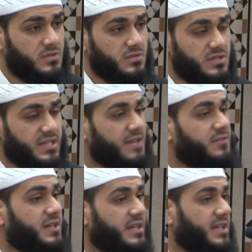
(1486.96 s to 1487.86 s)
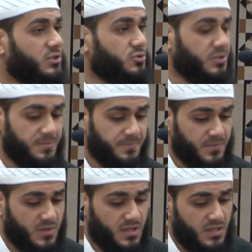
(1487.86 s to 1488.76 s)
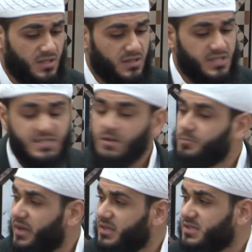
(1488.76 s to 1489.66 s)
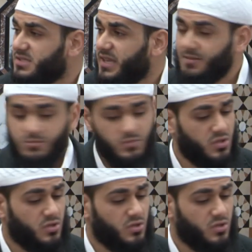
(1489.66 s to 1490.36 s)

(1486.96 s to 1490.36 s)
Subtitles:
to govern a country. This companion's name